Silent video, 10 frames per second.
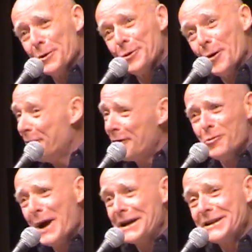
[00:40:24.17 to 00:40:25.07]
up for
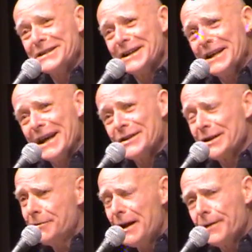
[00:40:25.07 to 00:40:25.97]
reconciliation.
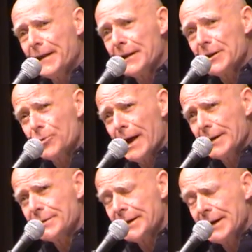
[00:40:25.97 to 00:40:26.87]
Great thing, this
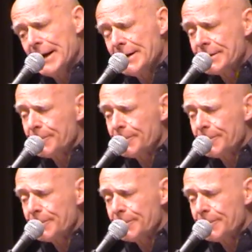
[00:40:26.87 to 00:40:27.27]
reconciliation.